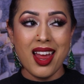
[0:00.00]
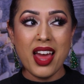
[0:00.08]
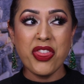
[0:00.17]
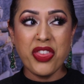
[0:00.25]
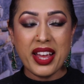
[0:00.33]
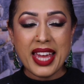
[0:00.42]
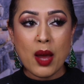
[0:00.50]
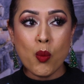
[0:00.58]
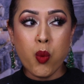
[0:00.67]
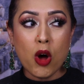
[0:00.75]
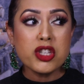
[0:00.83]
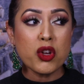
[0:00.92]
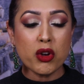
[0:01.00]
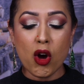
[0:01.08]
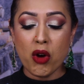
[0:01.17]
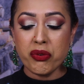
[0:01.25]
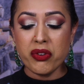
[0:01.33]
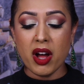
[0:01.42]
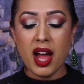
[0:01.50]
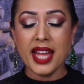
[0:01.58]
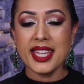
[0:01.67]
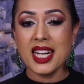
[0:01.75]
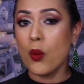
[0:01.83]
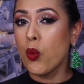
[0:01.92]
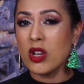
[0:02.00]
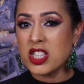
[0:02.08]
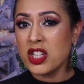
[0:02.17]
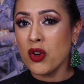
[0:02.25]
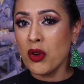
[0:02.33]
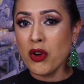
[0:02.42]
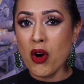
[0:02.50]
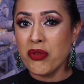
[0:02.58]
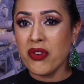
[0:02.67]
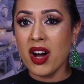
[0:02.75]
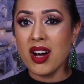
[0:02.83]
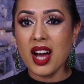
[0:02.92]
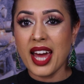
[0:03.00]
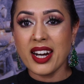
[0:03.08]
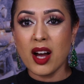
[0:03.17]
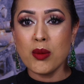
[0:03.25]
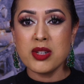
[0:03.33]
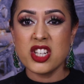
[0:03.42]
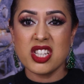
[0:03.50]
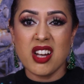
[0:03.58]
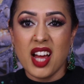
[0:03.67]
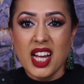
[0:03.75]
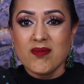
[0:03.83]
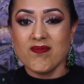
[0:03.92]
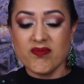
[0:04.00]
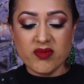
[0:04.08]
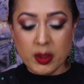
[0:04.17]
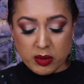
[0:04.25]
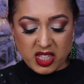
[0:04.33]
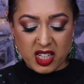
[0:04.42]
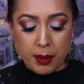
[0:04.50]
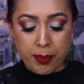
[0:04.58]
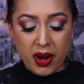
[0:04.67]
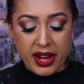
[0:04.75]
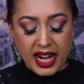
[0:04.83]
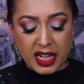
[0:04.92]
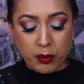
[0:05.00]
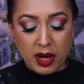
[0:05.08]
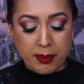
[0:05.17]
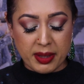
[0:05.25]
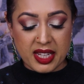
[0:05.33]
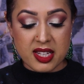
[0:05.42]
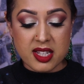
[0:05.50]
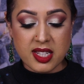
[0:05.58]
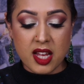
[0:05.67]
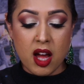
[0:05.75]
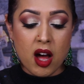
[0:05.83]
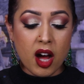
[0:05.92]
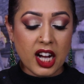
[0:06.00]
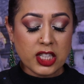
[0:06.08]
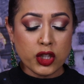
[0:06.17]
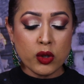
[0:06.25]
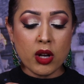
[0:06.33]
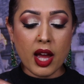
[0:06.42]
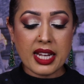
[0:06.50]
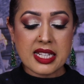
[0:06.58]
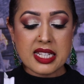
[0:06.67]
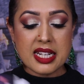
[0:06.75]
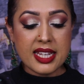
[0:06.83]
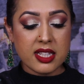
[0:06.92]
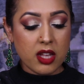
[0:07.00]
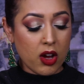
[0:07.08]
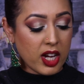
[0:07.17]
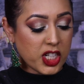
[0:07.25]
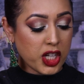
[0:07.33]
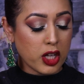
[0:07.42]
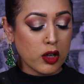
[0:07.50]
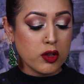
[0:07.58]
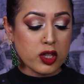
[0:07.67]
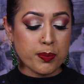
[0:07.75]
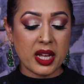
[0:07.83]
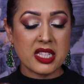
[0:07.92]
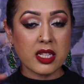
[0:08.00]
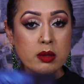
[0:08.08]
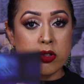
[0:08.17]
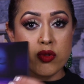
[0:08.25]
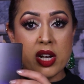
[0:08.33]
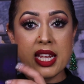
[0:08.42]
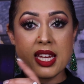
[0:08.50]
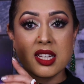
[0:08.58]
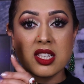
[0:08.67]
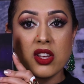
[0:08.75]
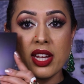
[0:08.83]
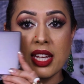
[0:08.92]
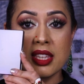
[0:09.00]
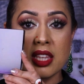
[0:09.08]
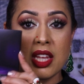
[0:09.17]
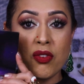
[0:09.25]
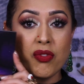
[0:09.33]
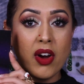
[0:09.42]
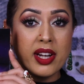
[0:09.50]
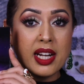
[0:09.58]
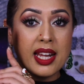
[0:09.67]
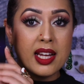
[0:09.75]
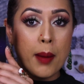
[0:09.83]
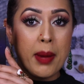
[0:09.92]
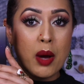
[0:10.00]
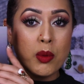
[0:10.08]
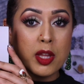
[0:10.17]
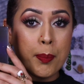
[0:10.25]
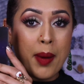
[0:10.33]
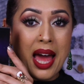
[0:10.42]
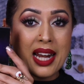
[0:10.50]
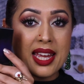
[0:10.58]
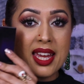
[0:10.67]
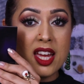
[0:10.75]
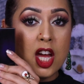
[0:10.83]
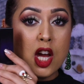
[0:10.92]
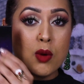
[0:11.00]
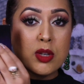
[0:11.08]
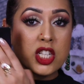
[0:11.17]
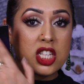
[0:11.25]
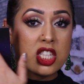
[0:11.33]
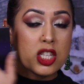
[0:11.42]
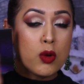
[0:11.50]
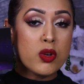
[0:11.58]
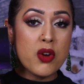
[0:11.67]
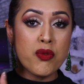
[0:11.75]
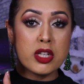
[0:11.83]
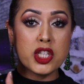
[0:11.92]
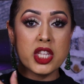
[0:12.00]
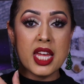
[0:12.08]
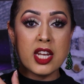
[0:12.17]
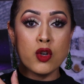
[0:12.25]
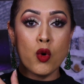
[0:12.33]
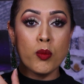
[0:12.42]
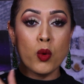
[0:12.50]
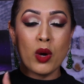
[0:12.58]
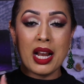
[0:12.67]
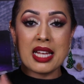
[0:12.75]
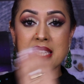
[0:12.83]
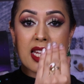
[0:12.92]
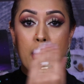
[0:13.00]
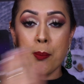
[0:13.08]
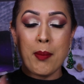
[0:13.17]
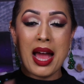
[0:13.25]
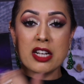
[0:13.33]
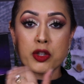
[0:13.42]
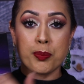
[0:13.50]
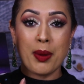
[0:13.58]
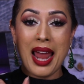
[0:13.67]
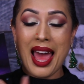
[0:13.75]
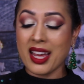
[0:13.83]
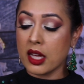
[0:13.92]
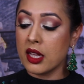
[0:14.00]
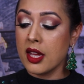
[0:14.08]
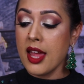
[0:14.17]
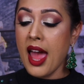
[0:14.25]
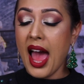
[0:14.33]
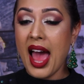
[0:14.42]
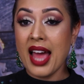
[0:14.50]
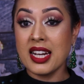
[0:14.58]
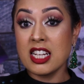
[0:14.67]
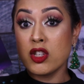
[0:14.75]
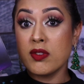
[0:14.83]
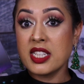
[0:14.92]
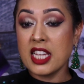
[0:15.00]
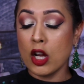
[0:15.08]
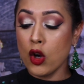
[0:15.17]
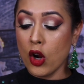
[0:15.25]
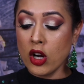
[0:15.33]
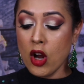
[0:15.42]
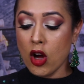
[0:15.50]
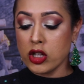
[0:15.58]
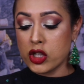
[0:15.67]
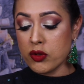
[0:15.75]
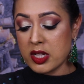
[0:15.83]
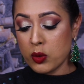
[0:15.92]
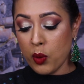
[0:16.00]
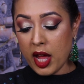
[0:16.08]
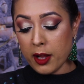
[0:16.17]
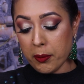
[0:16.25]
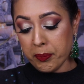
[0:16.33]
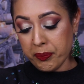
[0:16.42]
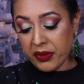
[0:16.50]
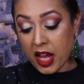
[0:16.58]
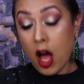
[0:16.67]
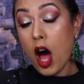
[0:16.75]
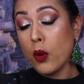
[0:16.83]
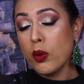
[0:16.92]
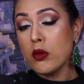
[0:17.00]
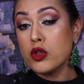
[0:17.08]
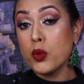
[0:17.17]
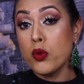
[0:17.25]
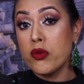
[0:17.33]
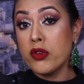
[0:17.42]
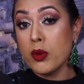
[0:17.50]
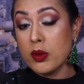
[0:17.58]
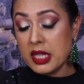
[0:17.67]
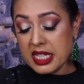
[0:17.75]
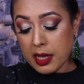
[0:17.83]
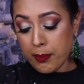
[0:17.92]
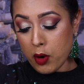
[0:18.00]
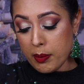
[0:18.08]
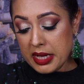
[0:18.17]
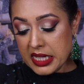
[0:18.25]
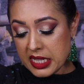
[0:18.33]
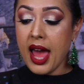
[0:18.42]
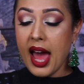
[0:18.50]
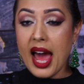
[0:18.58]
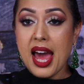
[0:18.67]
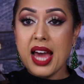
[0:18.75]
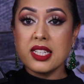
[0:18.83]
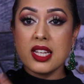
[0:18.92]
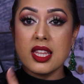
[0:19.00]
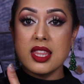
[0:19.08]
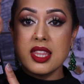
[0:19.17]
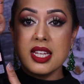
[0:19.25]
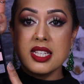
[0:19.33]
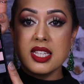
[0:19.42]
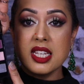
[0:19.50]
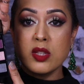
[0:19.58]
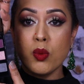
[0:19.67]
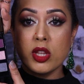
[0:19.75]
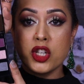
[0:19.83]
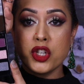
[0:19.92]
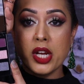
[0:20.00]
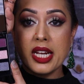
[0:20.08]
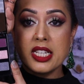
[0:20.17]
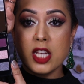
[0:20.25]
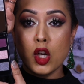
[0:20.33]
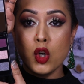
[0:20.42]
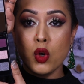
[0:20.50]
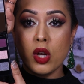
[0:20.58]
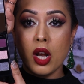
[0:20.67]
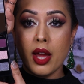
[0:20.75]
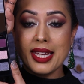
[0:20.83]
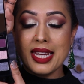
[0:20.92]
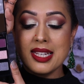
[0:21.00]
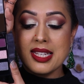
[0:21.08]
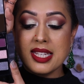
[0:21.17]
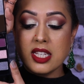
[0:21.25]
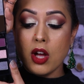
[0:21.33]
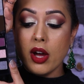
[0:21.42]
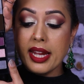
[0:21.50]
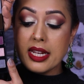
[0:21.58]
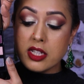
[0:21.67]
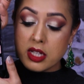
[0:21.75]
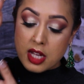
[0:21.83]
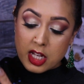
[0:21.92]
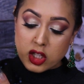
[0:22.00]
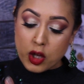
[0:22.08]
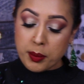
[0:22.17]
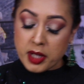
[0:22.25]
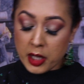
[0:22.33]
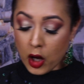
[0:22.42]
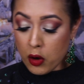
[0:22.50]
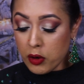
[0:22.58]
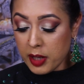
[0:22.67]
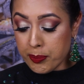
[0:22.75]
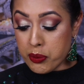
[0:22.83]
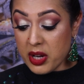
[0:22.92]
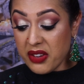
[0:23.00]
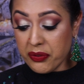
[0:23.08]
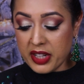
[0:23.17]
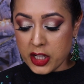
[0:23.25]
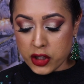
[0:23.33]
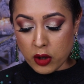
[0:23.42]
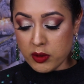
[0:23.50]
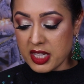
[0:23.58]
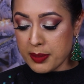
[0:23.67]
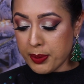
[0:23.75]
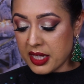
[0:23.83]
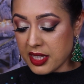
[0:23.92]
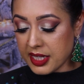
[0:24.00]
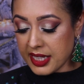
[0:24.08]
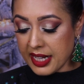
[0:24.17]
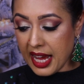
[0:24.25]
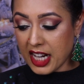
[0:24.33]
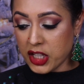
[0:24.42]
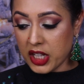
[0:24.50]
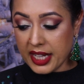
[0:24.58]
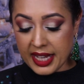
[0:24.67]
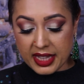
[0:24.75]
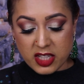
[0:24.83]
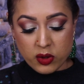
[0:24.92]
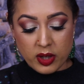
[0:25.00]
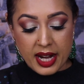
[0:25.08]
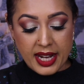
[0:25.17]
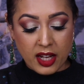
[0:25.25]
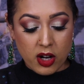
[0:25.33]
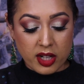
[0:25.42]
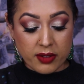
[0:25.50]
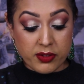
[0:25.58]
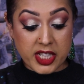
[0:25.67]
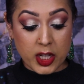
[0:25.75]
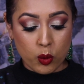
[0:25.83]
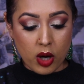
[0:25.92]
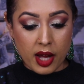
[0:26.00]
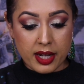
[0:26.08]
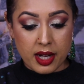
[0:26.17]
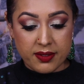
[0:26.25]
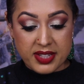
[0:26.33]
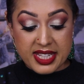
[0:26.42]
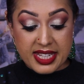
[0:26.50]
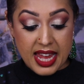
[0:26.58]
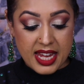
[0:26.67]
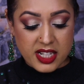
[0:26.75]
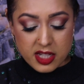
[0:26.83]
I think it was on offer and then it wasn't on offer and I was just like, mm, I'm just going to buy it anyway because I do like Sleek's eyeshadows, plus I was really excited that they finally come out with a palette which is so different to their normal classic matte black and it's obviously a lot larger as well. I will do a review on this, I promise. And this is what the shades look like inside. So I'm going to only briefly show this because I didn't actually get this on any kind of deal like I've said.